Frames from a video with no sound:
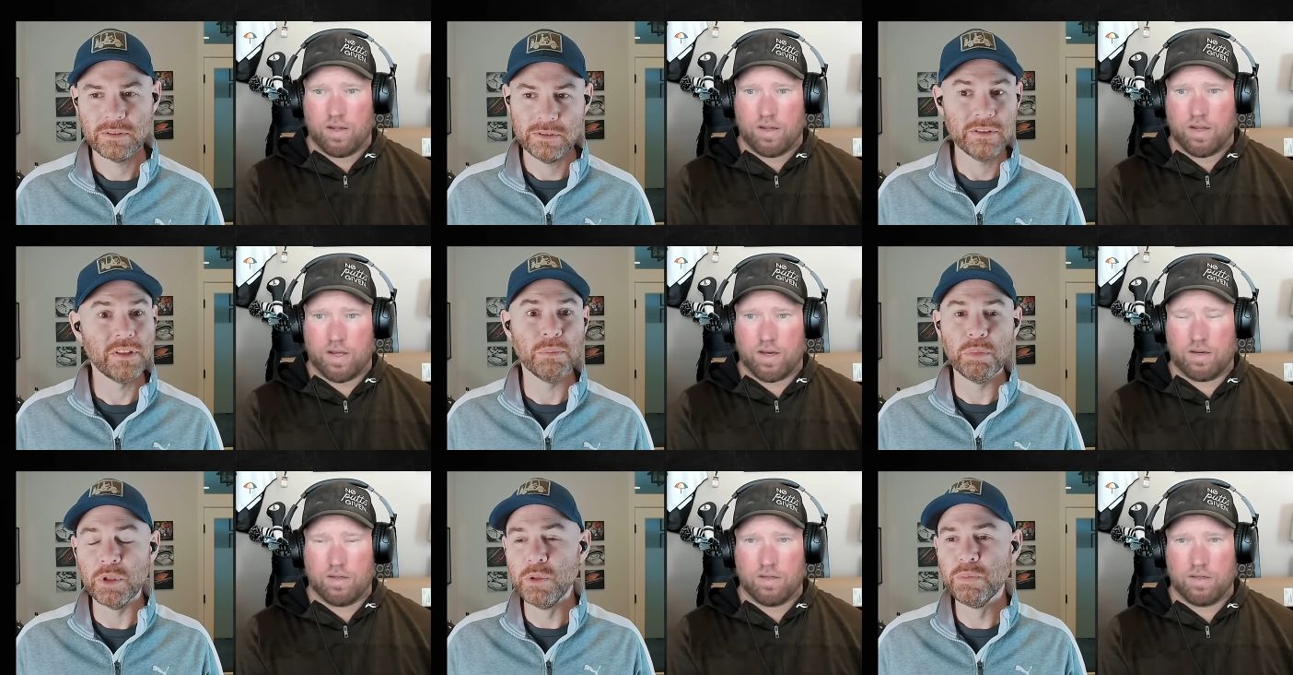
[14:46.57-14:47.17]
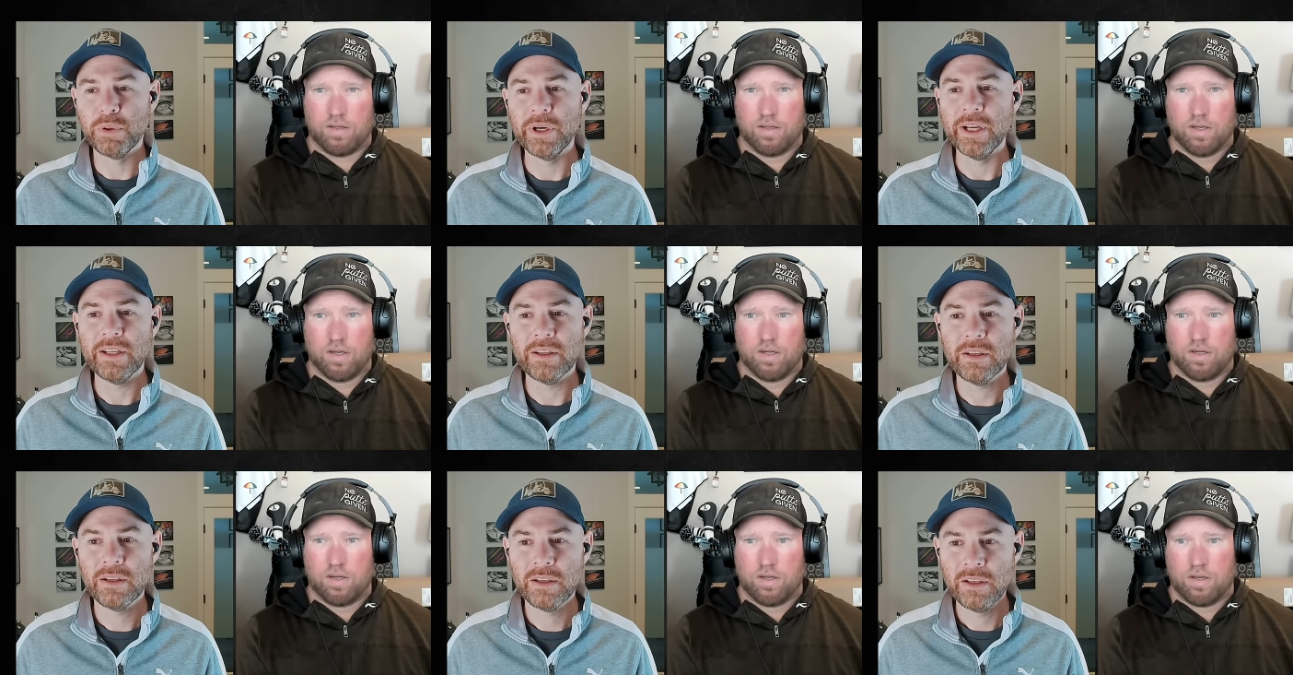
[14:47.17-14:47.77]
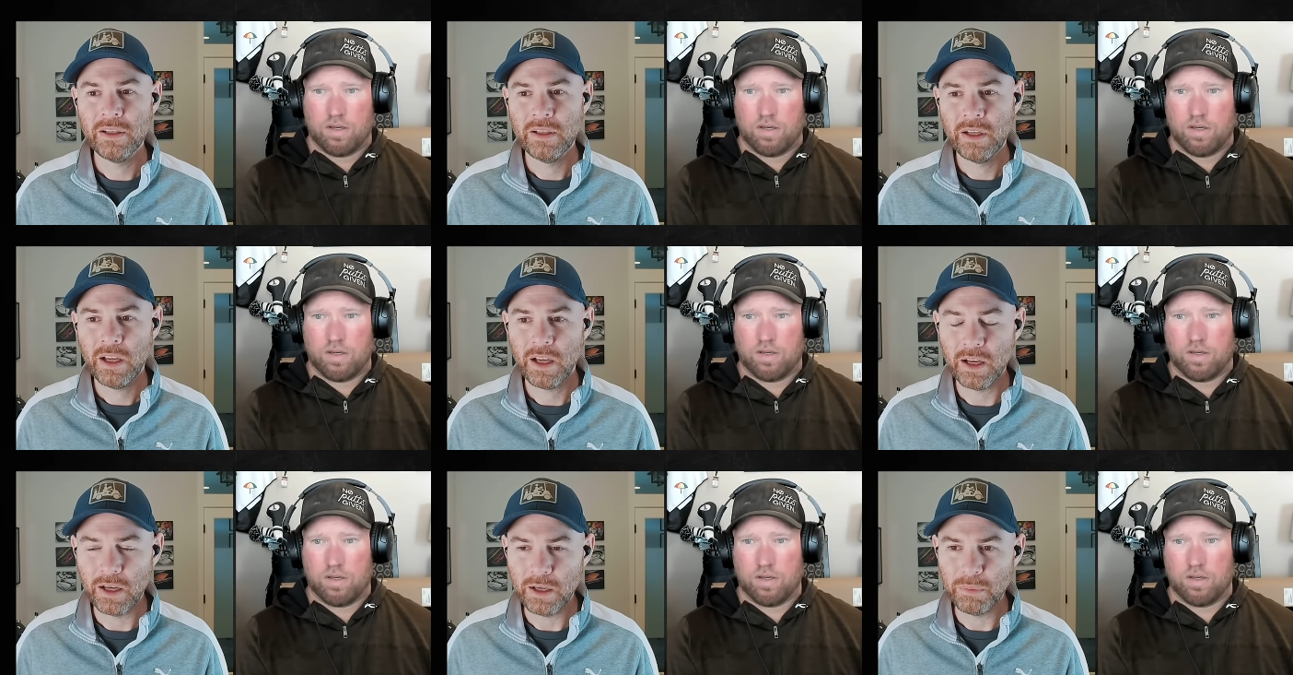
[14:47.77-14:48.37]
Speaker 1: It's a yeah. blueprint,
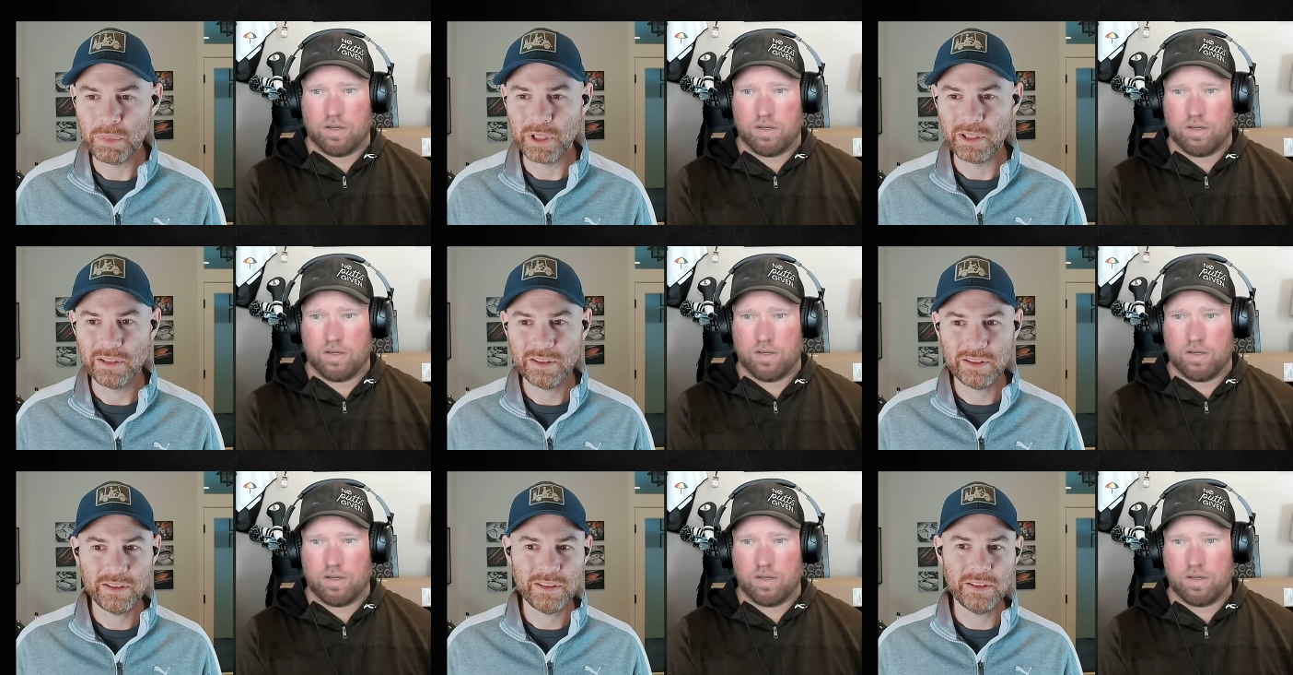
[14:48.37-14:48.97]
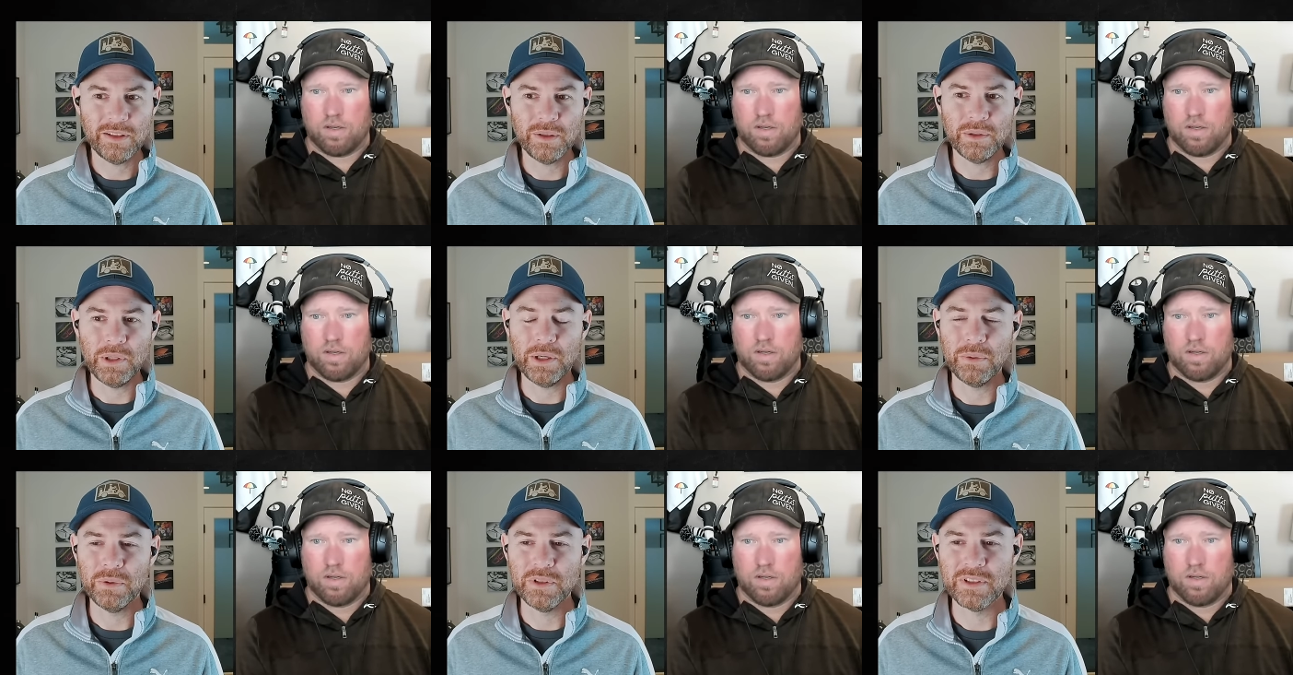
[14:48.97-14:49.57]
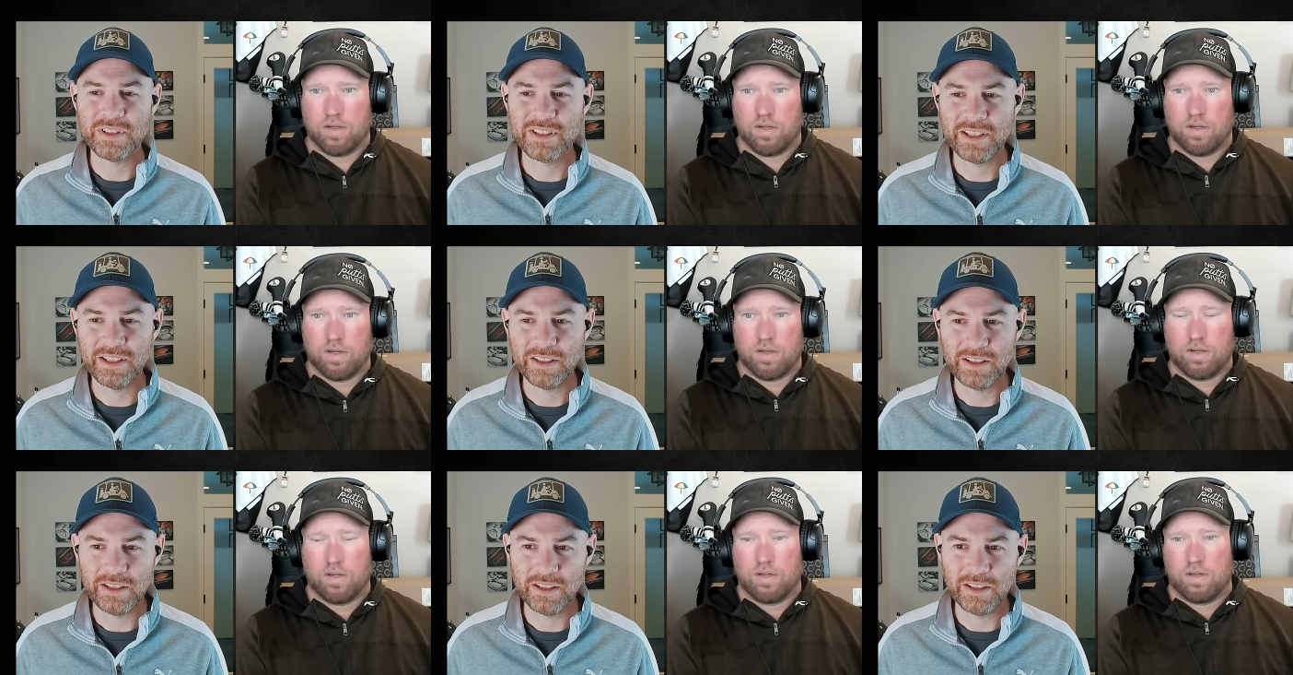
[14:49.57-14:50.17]
uh, but uh, I wouldn't say
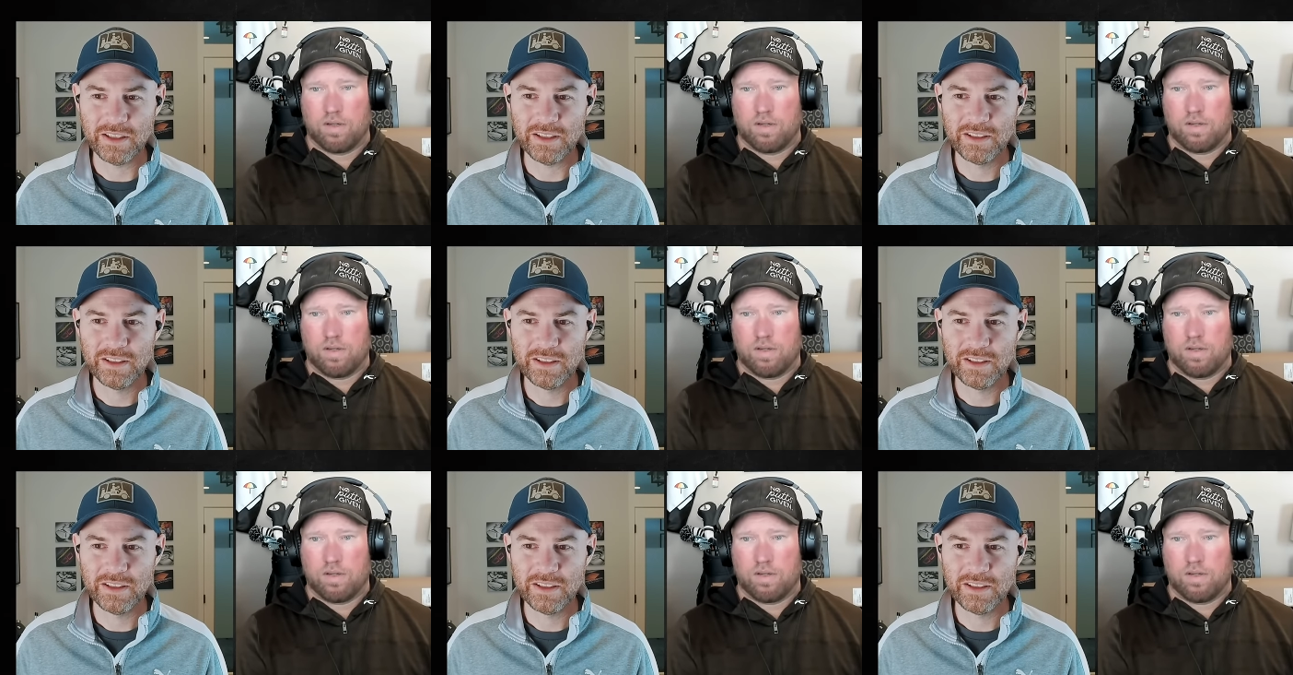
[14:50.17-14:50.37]
the uh,